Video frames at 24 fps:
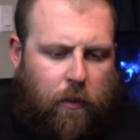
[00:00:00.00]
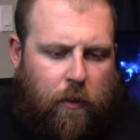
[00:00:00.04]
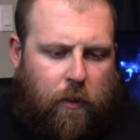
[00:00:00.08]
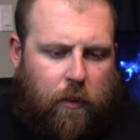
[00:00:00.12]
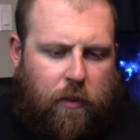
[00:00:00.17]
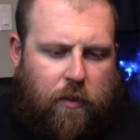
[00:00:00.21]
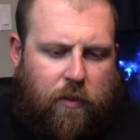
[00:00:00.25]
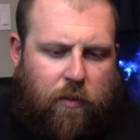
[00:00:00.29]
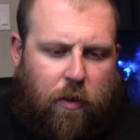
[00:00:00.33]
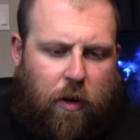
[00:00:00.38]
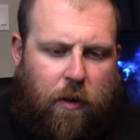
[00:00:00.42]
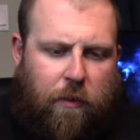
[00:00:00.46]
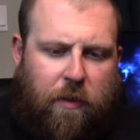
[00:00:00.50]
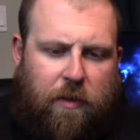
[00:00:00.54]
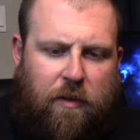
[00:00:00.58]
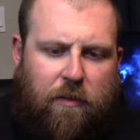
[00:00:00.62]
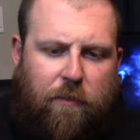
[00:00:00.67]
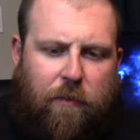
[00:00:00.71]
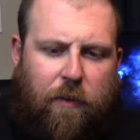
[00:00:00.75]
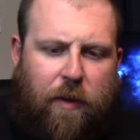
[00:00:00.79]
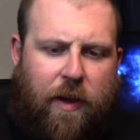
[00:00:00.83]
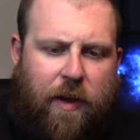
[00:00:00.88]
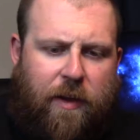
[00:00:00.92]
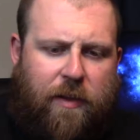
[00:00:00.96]
So on the
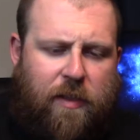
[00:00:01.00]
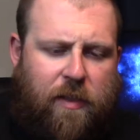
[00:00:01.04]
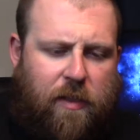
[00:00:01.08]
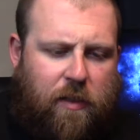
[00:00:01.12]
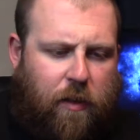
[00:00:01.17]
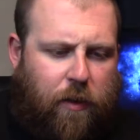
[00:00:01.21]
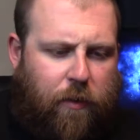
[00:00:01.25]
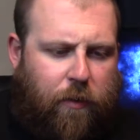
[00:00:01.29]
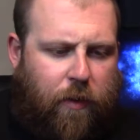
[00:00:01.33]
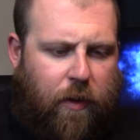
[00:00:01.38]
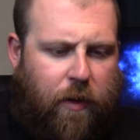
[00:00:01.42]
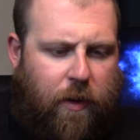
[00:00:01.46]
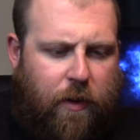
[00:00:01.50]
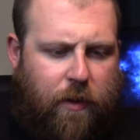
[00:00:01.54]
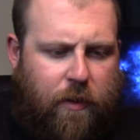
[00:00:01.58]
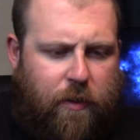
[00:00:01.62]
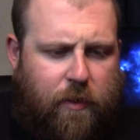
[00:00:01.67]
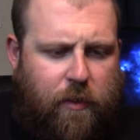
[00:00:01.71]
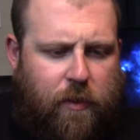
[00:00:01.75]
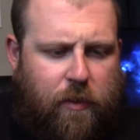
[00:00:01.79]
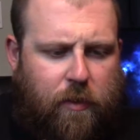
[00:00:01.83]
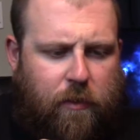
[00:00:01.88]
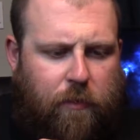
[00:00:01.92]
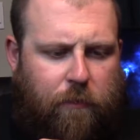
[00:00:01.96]
device, there
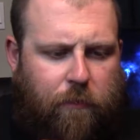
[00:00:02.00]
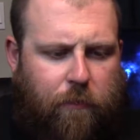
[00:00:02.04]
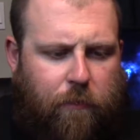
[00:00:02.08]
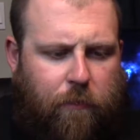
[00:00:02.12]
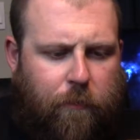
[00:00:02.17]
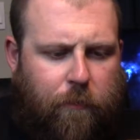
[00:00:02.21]
is